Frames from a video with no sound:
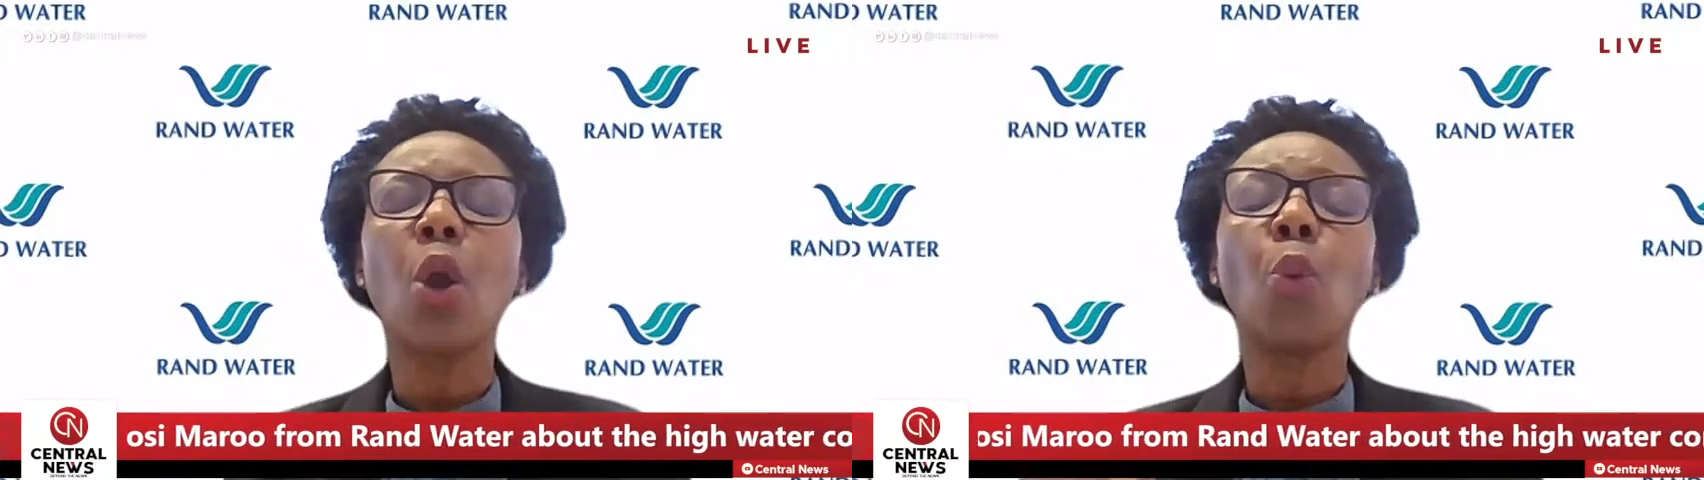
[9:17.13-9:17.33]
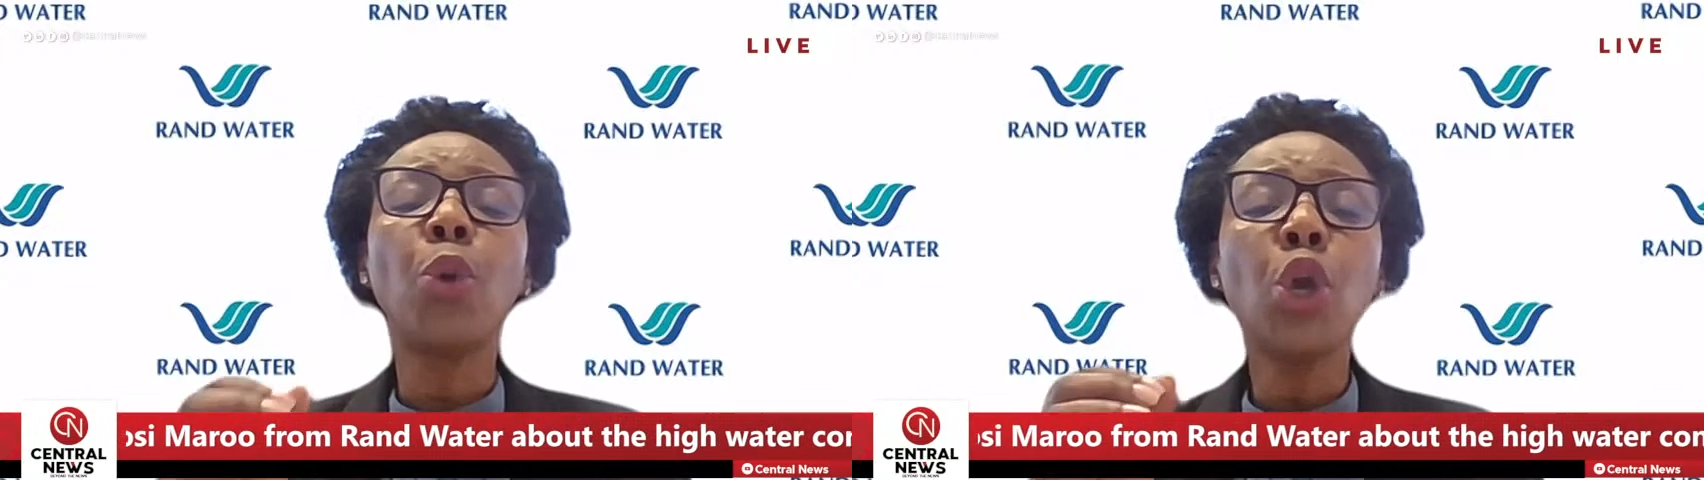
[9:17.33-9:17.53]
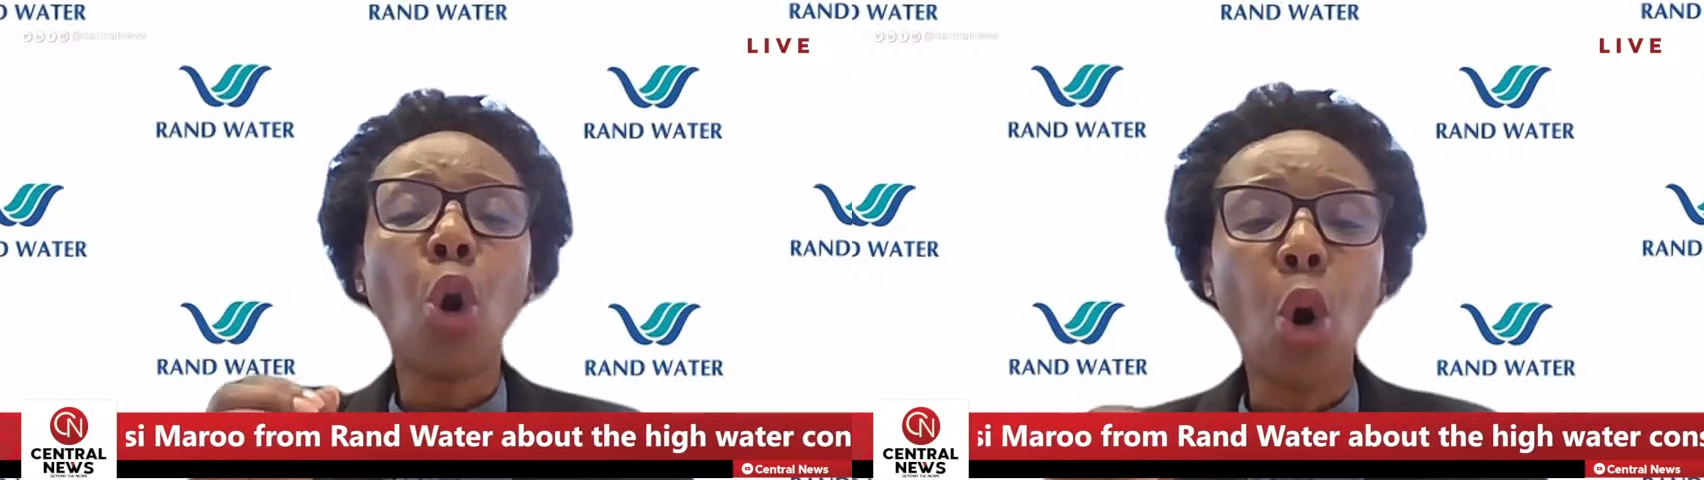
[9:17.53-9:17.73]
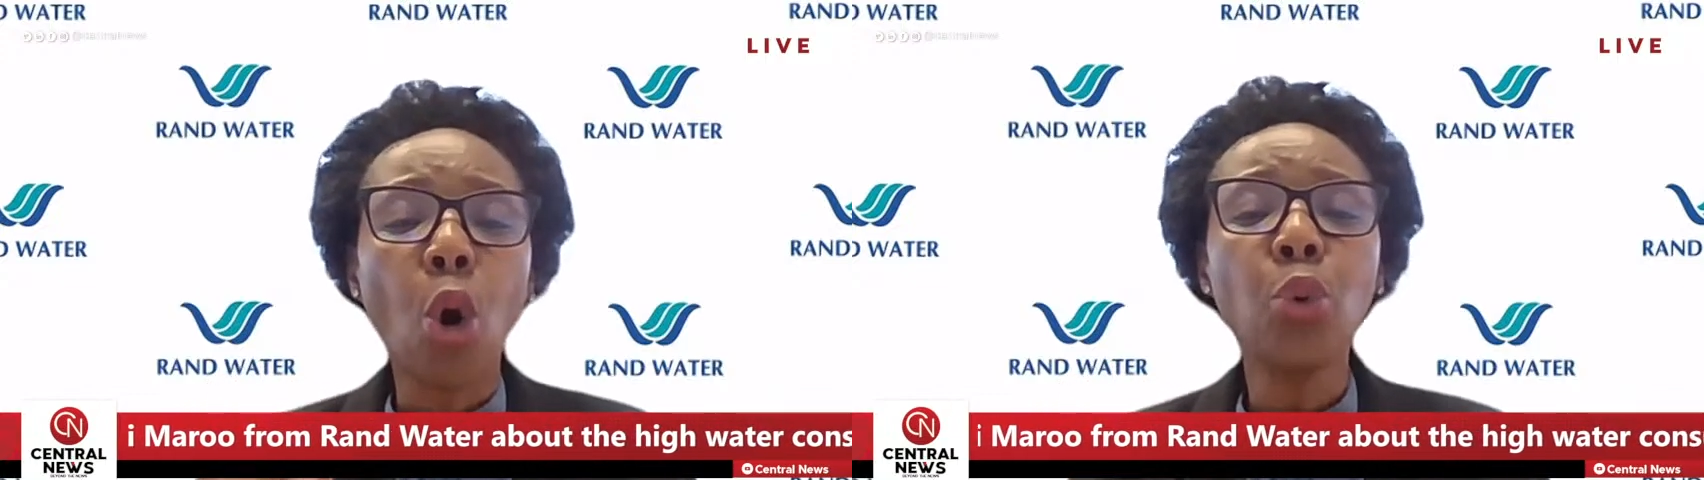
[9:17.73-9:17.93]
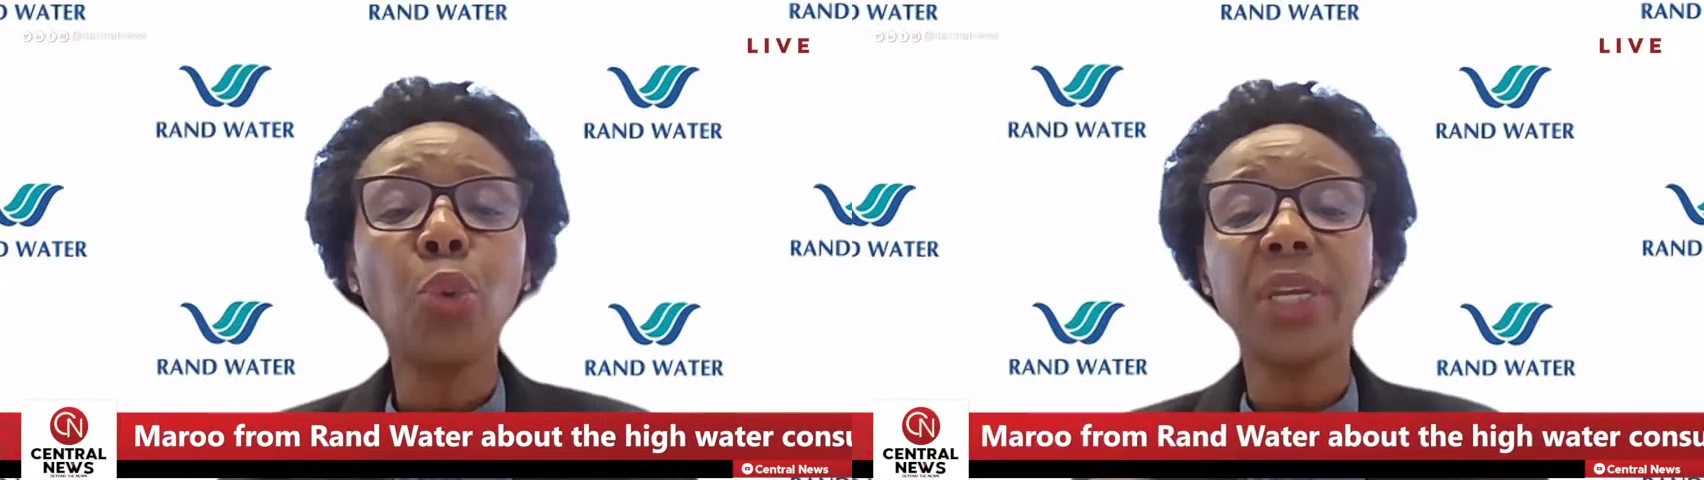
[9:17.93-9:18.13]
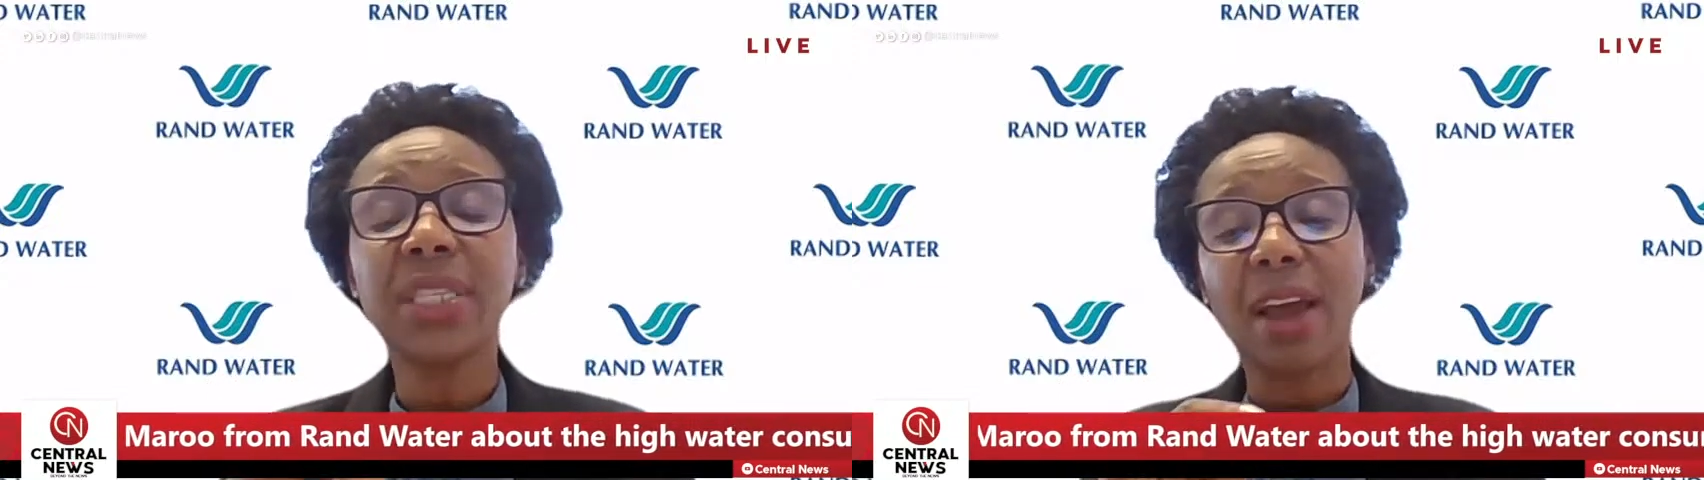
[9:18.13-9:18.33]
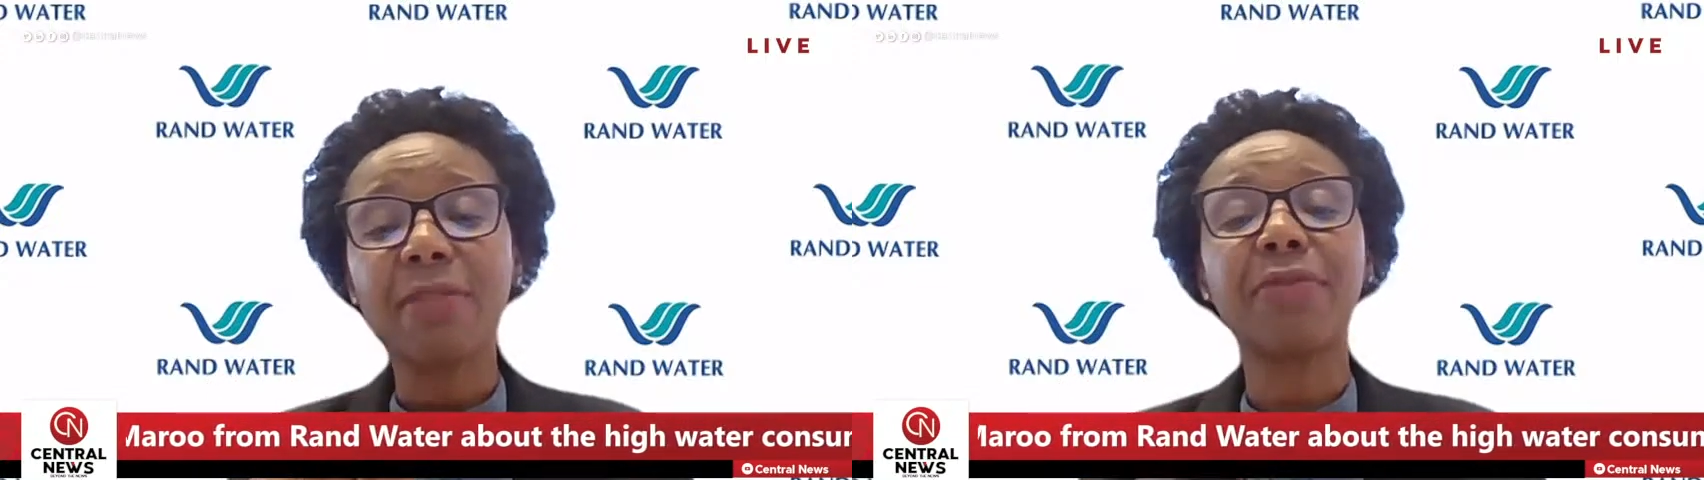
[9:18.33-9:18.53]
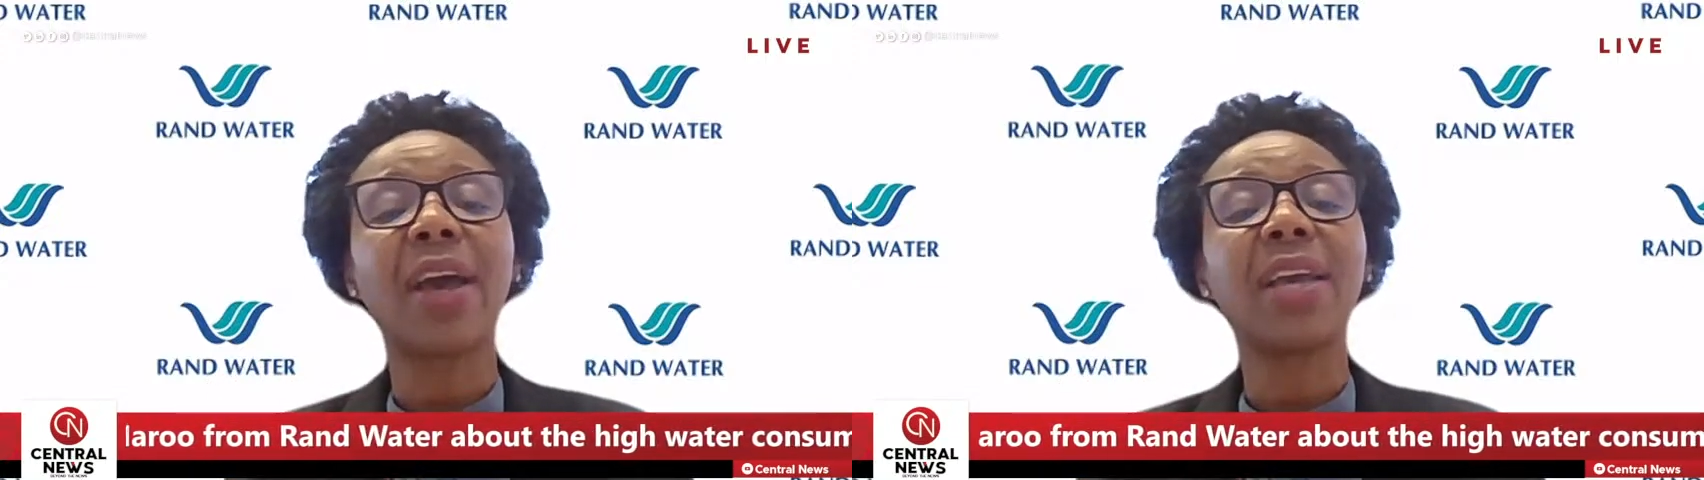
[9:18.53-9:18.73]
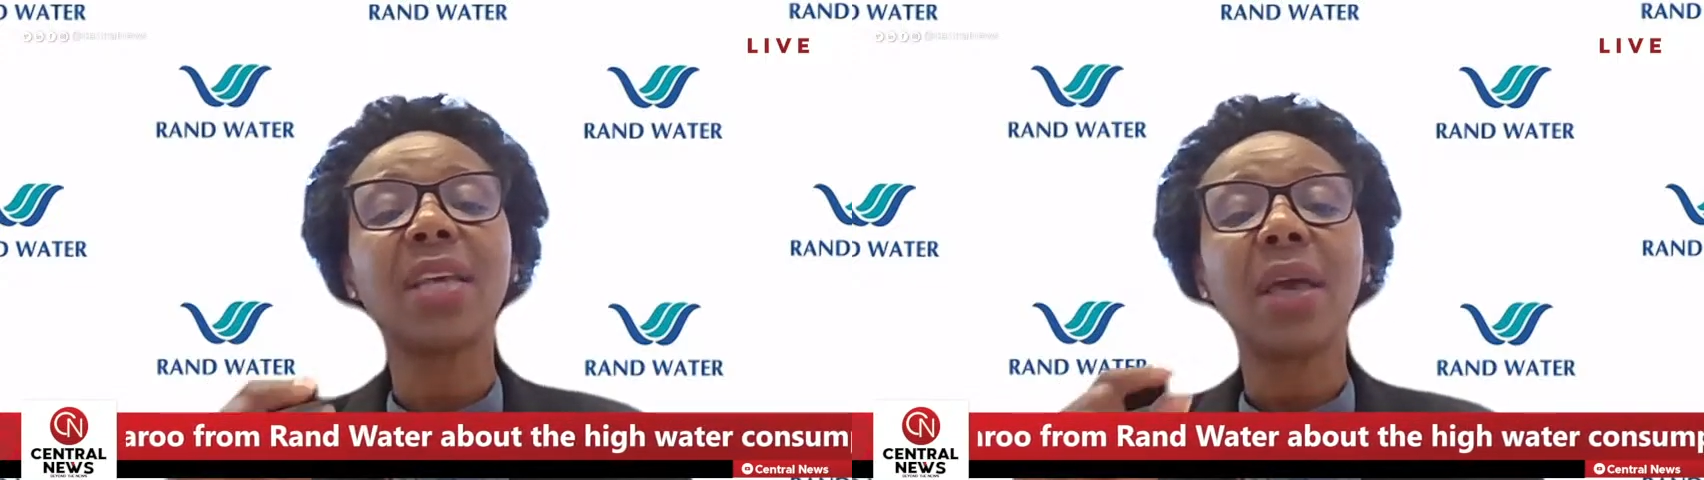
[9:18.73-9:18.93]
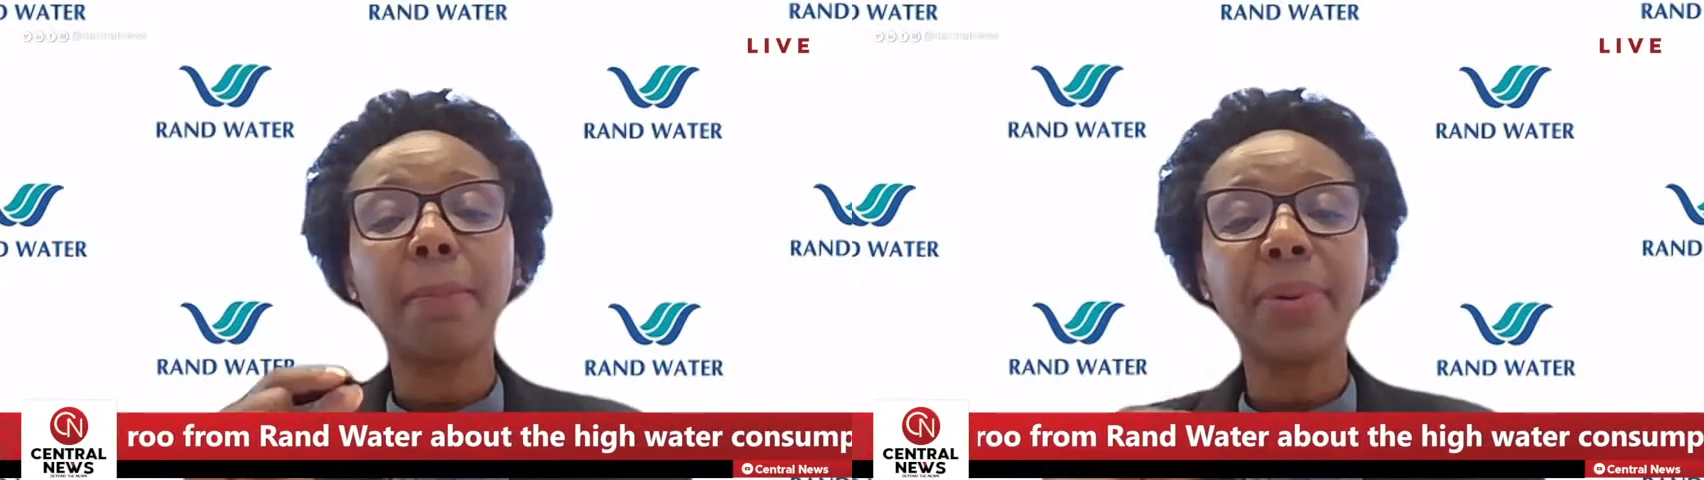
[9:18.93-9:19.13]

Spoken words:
we always advise,